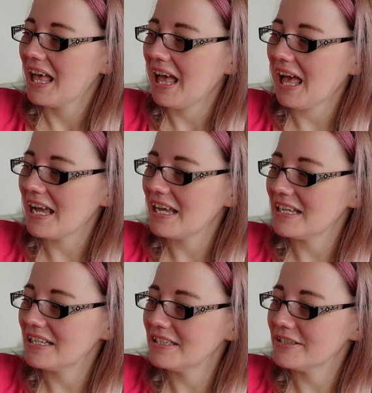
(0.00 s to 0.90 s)

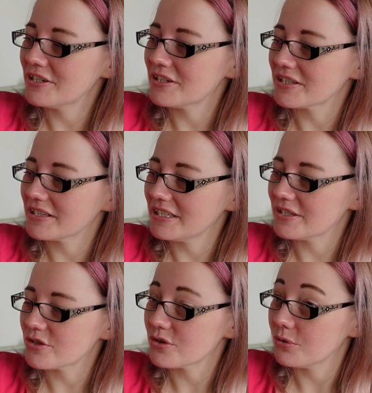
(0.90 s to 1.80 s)
I just
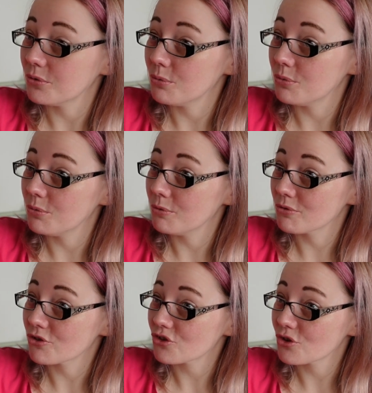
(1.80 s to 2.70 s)
need to
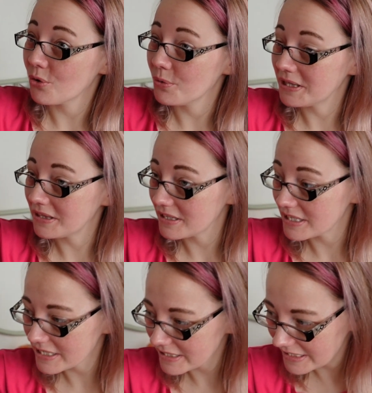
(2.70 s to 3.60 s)
sew in the
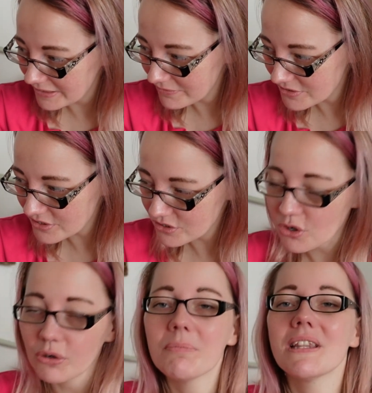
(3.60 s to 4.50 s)
sleeves,
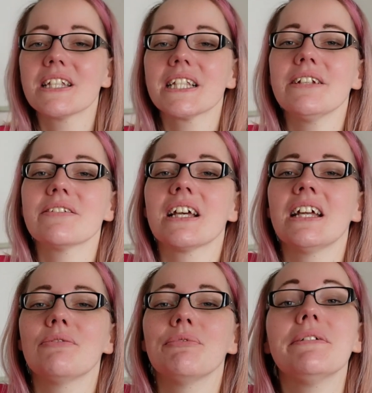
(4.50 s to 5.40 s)
sew up the sleeves
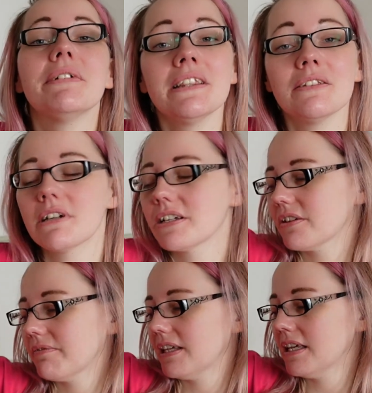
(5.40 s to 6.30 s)
and weave in the rest
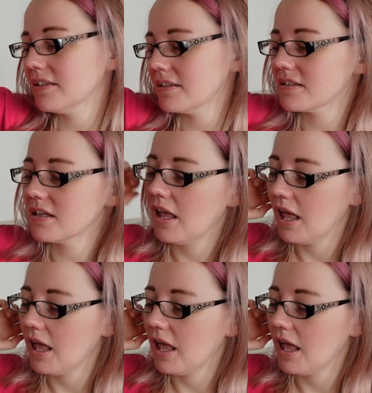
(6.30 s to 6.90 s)
of the ends.